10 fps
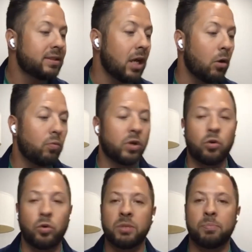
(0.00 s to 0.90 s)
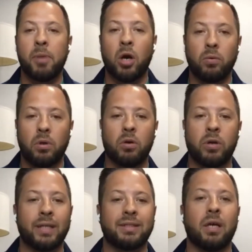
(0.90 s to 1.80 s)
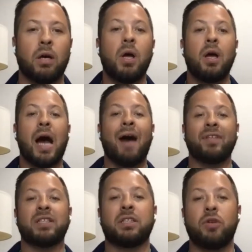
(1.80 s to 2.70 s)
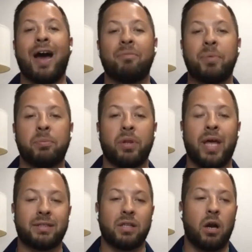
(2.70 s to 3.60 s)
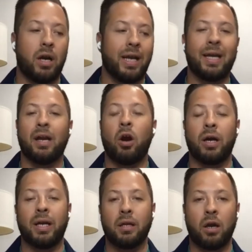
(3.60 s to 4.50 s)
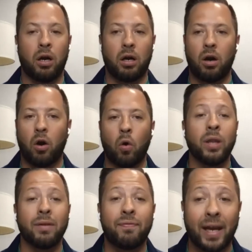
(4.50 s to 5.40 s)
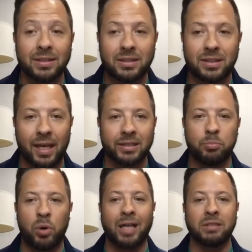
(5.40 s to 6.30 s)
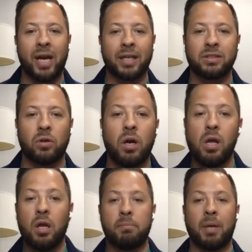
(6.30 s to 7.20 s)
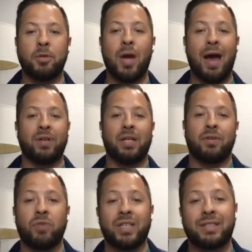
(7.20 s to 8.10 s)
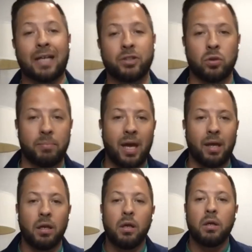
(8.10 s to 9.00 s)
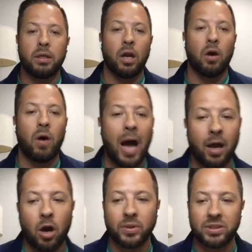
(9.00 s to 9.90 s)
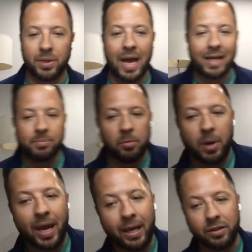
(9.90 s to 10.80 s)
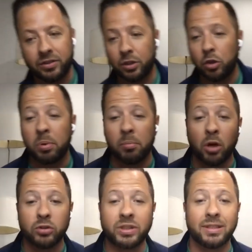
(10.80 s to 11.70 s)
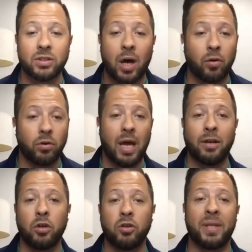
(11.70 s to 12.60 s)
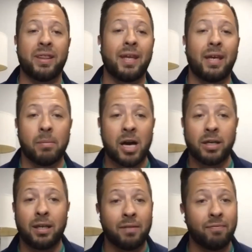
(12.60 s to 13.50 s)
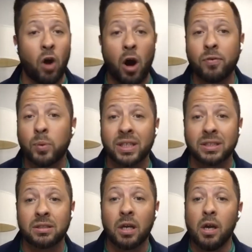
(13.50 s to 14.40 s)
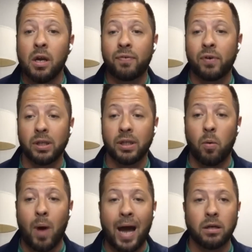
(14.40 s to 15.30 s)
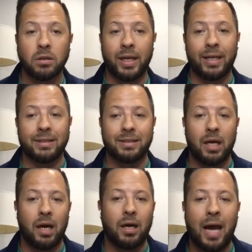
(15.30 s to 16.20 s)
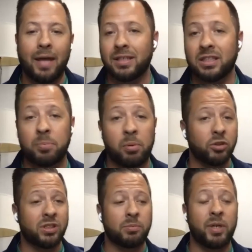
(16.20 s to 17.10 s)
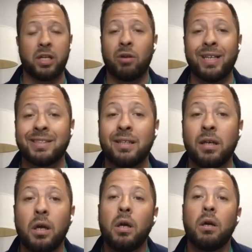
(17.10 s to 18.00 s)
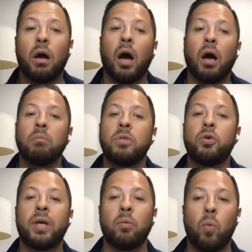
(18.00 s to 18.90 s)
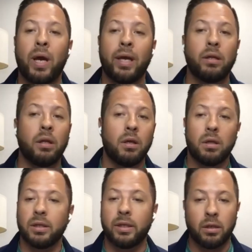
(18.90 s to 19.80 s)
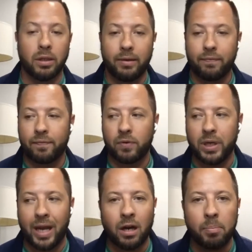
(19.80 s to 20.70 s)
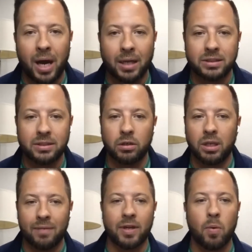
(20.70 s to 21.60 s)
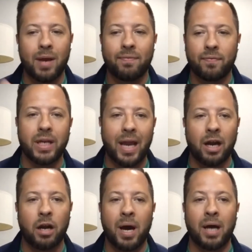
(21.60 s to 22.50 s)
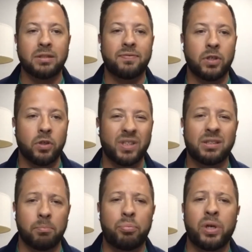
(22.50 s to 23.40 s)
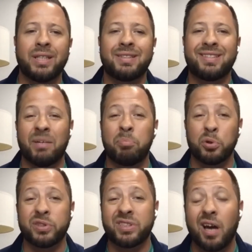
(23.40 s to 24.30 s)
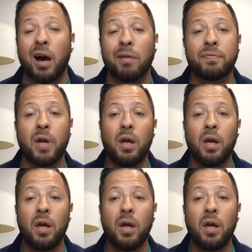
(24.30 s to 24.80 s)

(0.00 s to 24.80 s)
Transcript: So recruit to promote. Okay, so obviously you have people that are are are on the fence as prospects, or maybe you haven't even reached out to them yet. You know, I always would ask people, hey, there's a new promotion, so I don't, I know you've been thinking about getting involved with us for a little while, and uh, I think this promotion's pretty crazy. Um, you can win literally free AirPods. They're giving away free AirPods for doing some pretty simple stuff.